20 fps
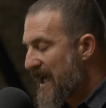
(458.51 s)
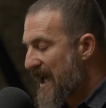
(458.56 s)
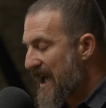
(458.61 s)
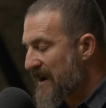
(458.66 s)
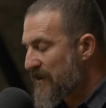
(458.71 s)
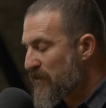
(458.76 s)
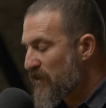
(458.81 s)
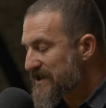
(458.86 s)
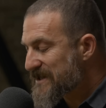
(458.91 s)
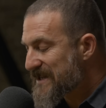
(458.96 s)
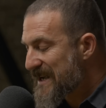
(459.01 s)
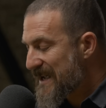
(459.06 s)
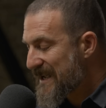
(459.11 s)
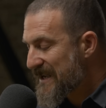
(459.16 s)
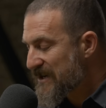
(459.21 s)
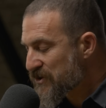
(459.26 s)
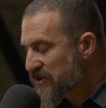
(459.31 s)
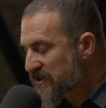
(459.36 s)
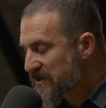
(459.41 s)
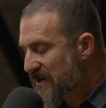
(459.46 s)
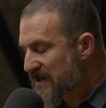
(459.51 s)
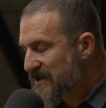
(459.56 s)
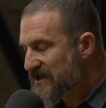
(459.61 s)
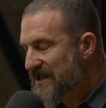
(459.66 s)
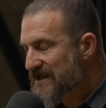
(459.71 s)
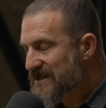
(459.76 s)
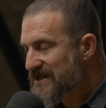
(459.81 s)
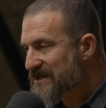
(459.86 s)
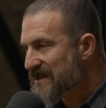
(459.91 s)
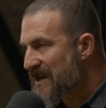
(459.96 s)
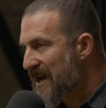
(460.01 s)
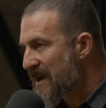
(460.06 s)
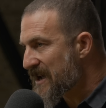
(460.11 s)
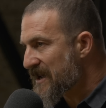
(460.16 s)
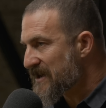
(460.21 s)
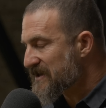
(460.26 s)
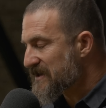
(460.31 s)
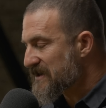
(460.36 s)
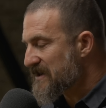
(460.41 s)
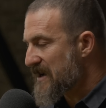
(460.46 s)
And what's interesting is that
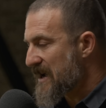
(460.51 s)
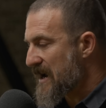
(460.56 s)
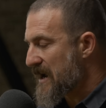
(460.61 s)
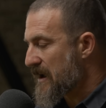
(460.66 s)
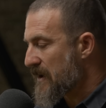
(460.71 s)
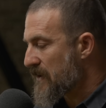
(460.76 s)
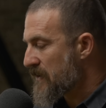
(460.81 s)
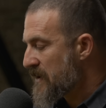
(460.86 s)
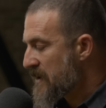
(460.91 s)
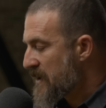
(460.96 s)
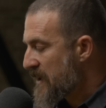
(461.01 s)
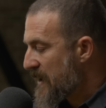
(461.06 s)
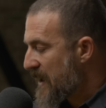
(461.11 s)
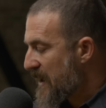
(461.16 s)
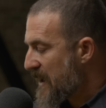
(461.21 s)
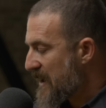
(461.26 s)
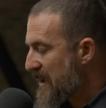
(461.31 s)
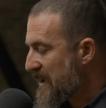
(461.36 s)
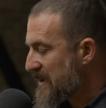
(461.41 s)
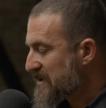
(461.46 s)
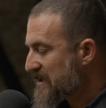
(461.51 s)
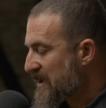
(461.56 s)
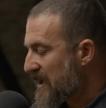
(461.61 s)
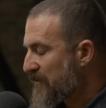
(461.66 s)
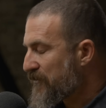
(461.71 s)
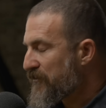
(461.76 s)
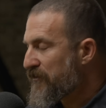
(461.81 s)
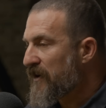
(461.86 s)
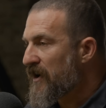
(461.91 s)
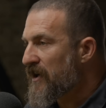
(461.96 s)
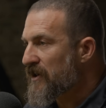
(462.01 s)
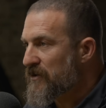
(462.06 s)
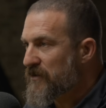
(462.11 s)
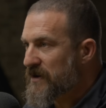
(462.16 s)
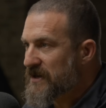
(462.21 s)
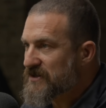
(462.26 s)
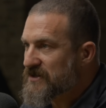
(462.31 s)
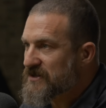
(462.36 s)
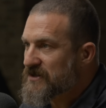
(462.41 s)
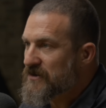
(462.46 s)
science now is kind of
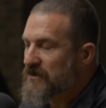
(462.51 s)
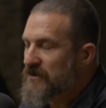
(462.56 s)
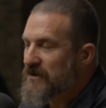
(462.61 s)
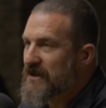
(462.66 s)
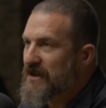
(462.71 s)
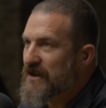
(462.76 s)
following suit.